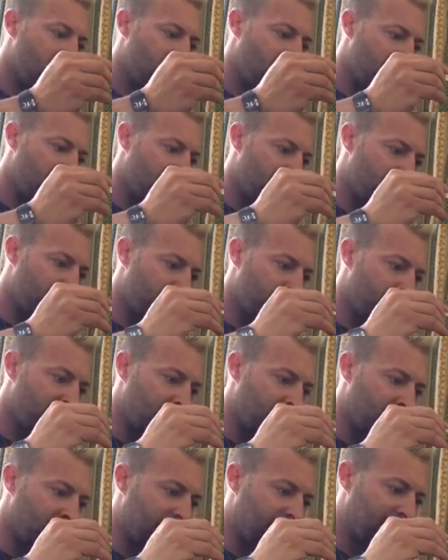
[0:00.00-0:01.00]
I
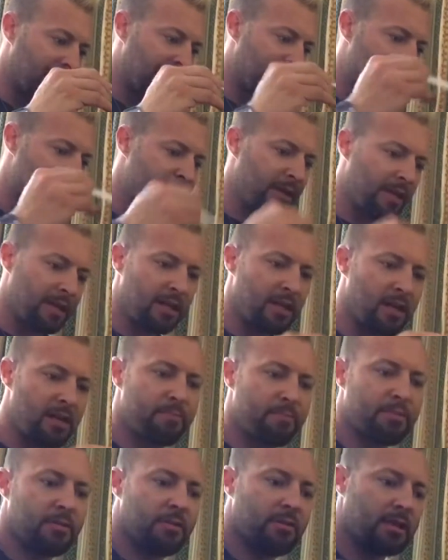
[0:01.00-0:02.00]
am glamming it
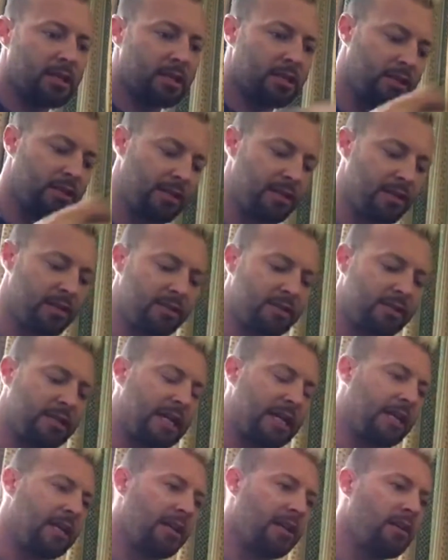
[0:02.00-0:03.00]
up this year,
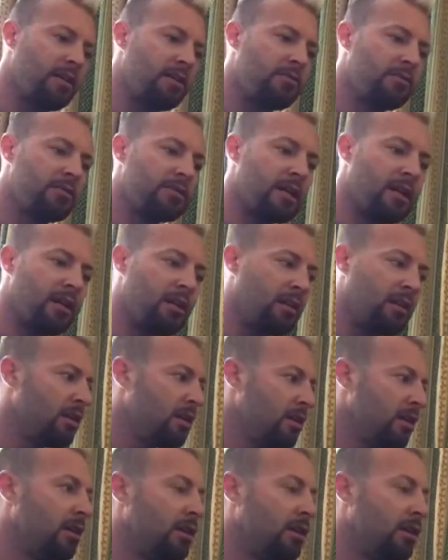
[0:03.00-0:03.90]
staying in a hotel.